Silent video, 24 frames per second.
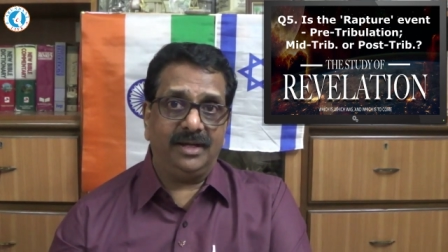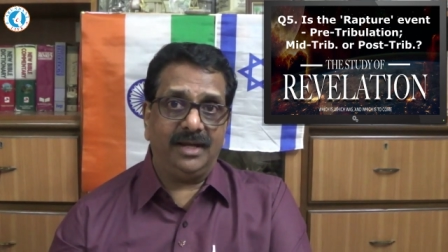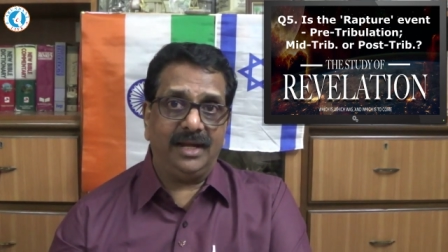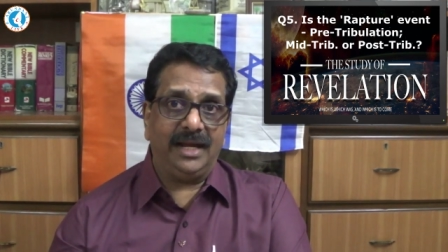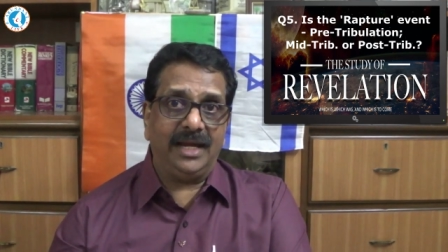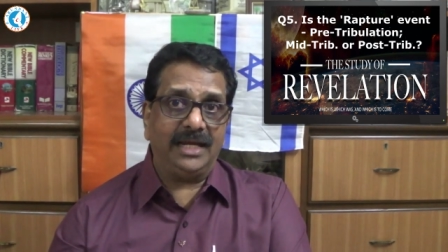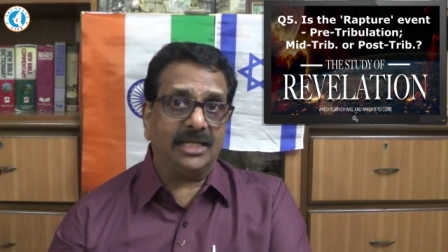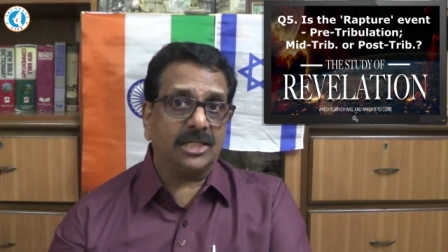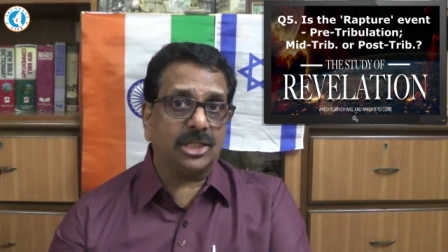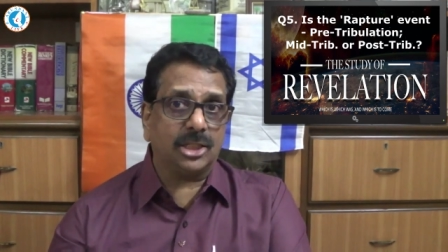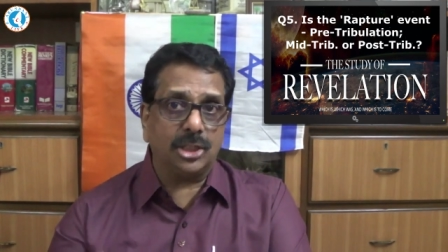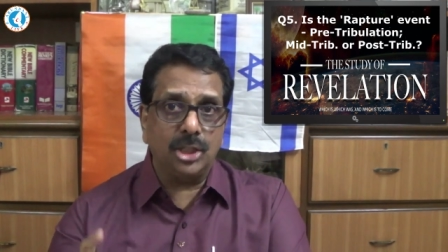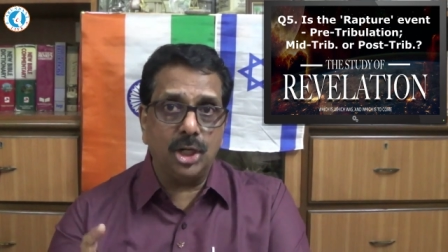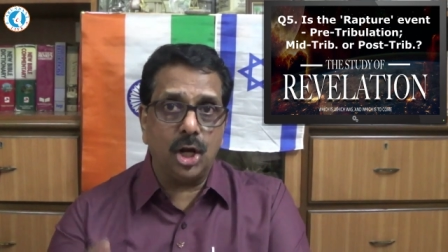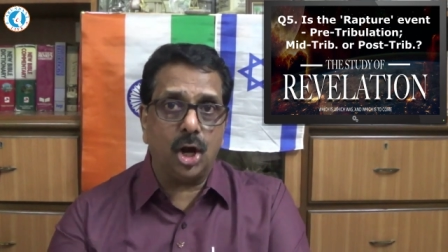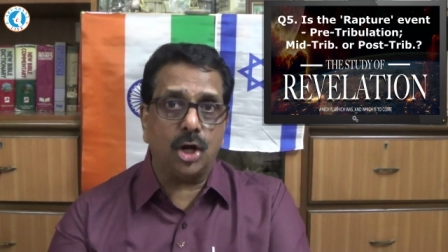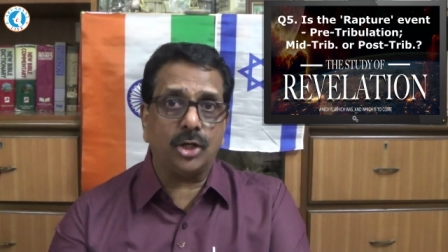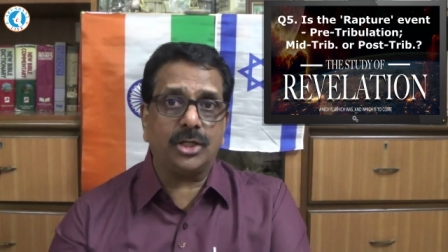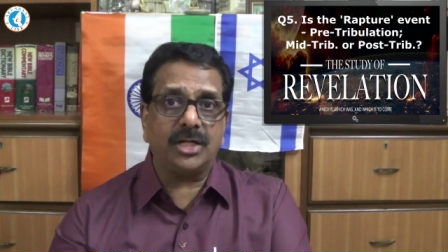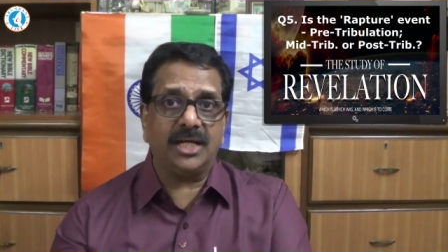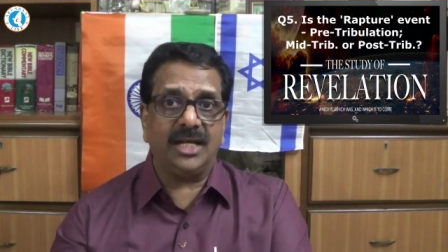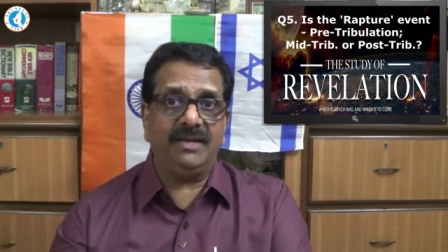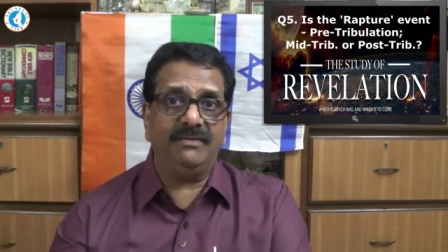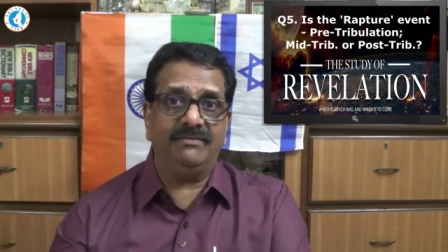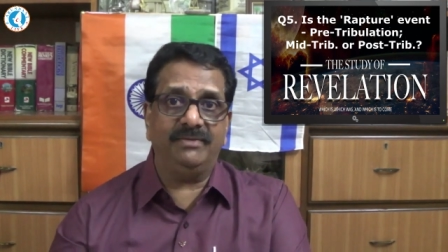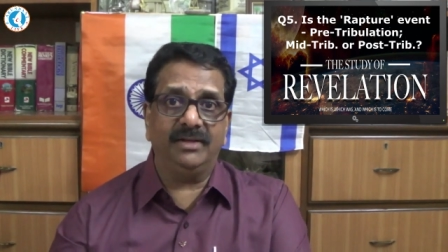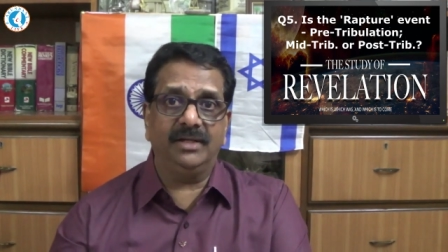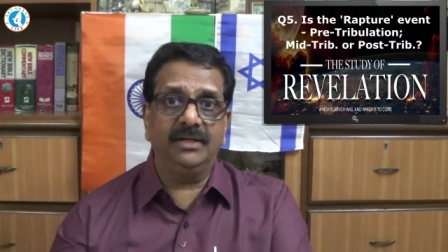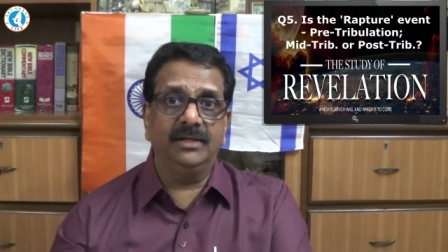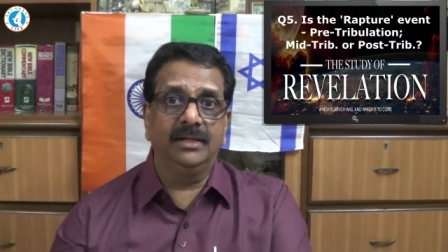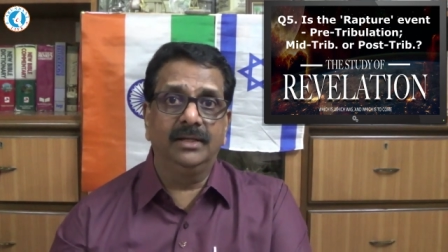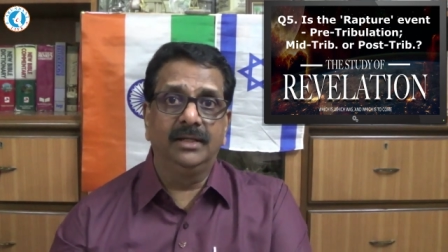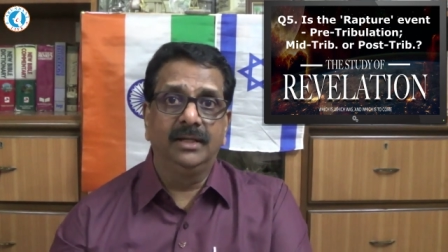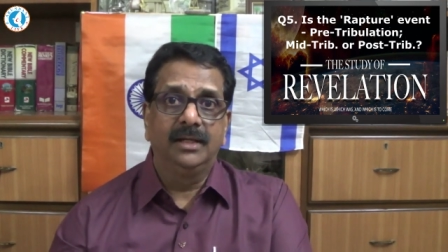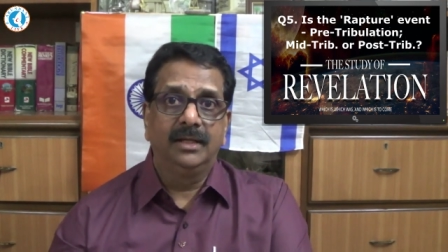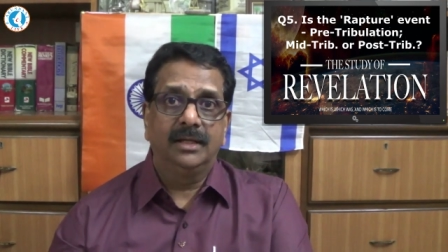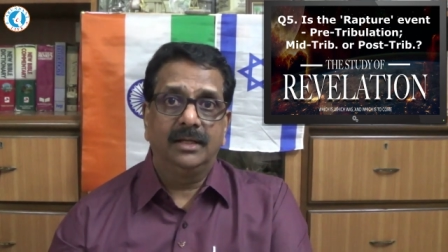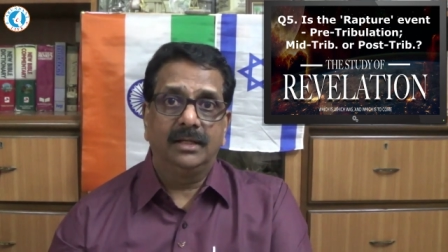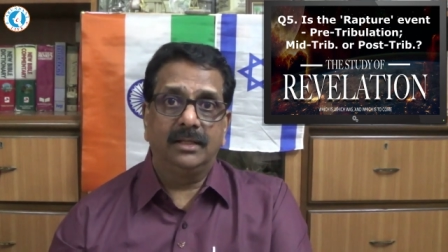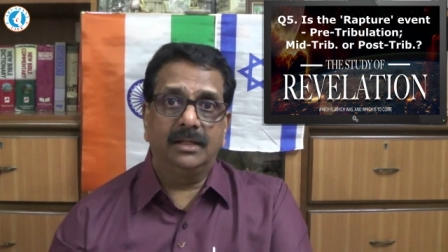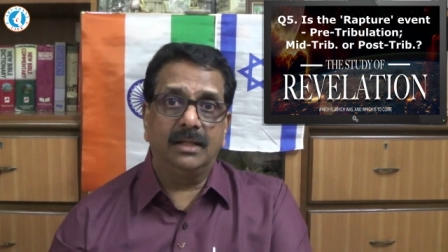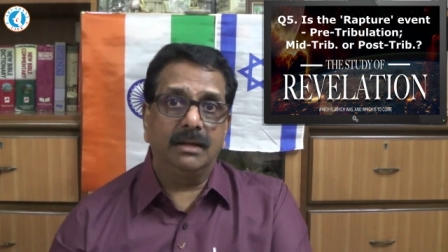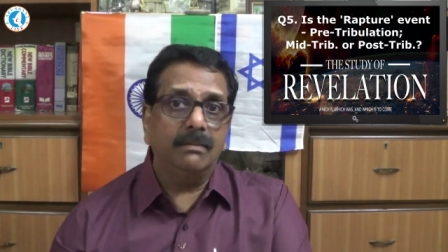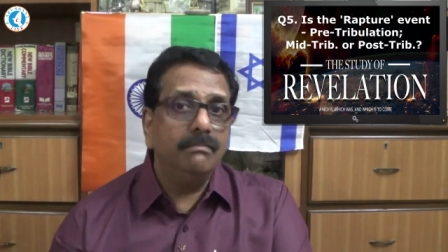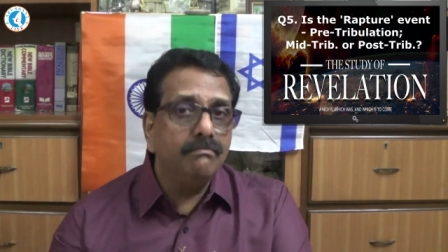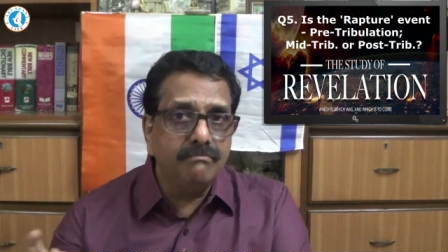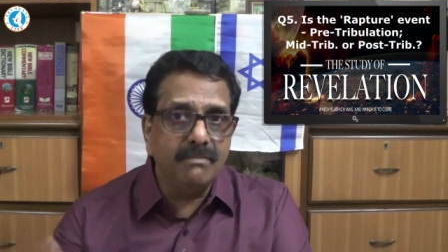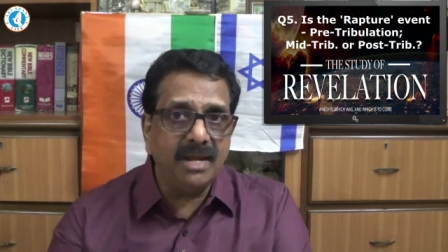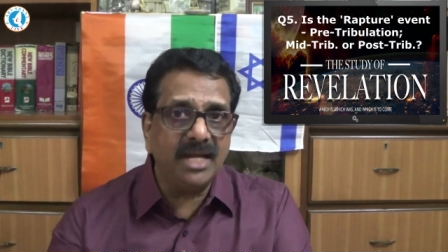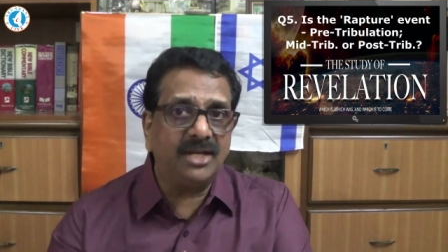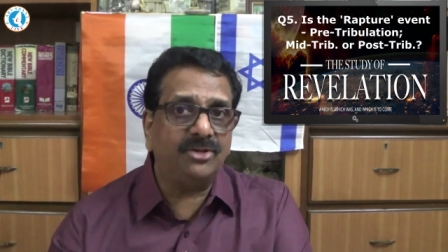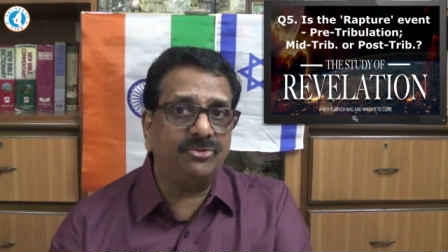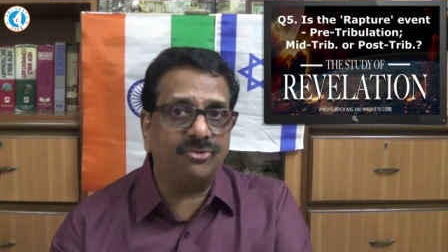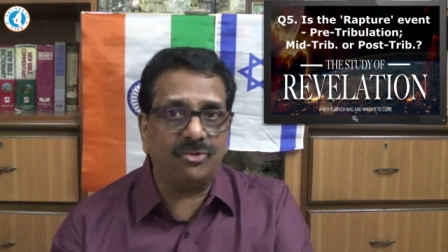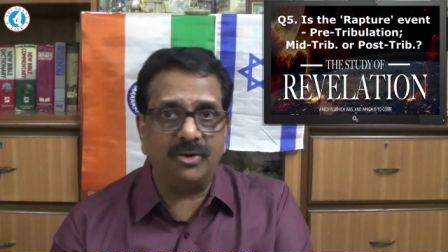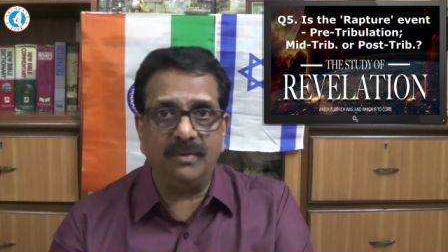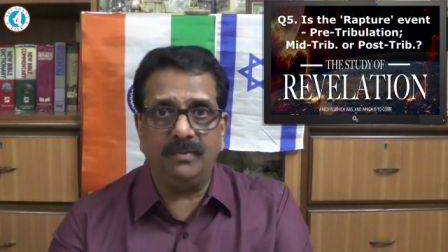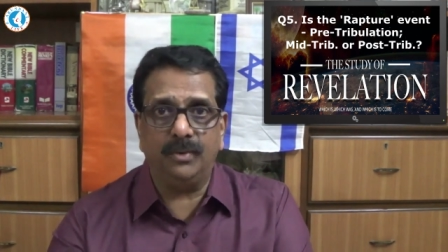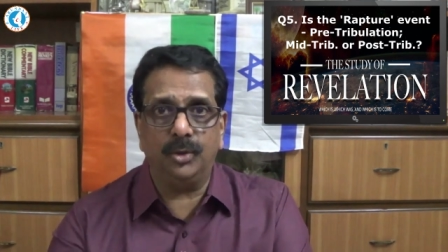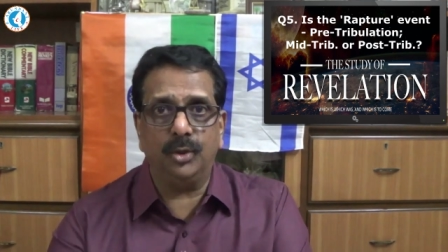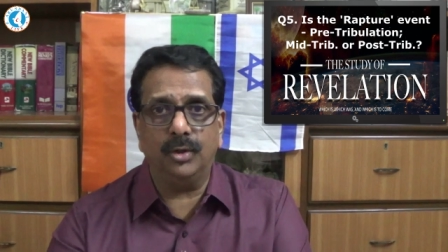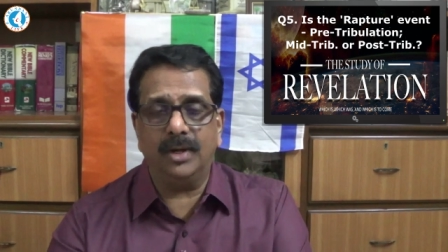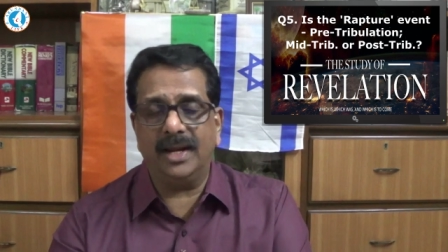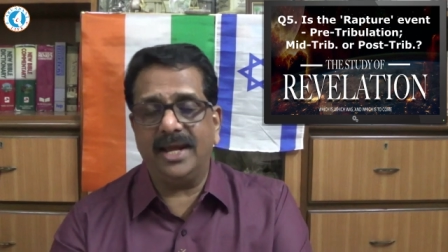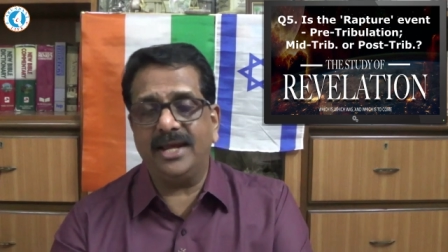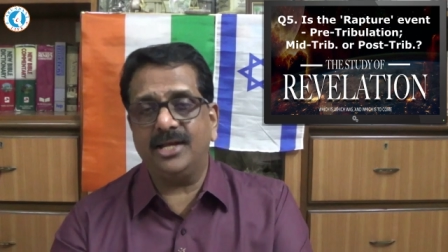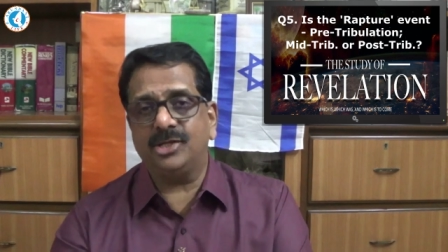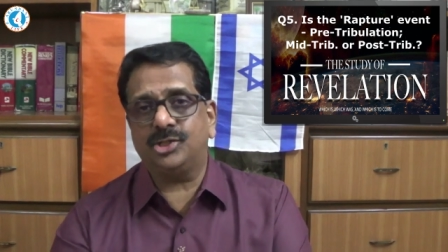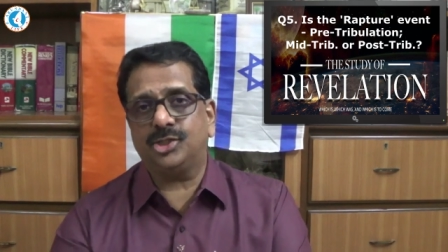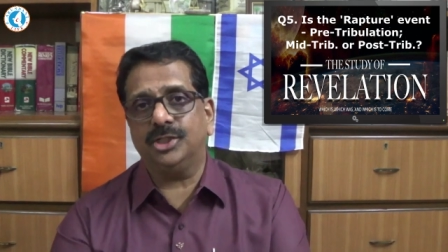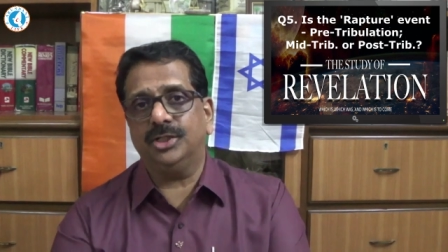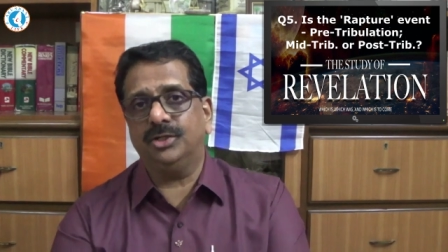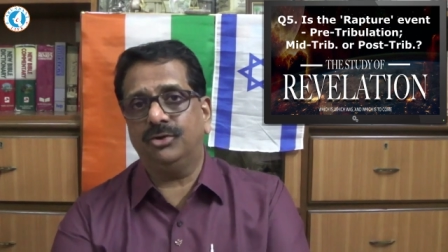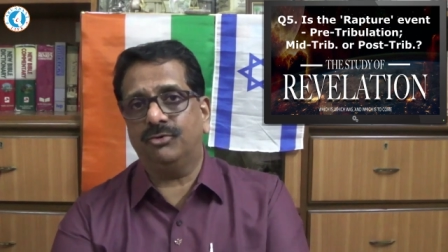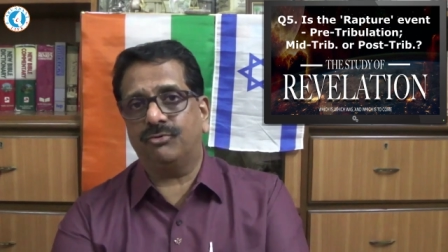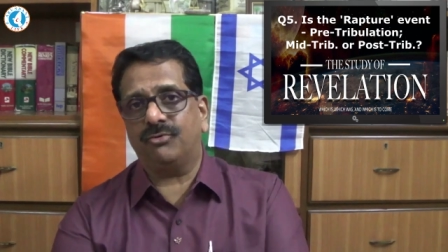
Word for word: it's not even the mid-tribulation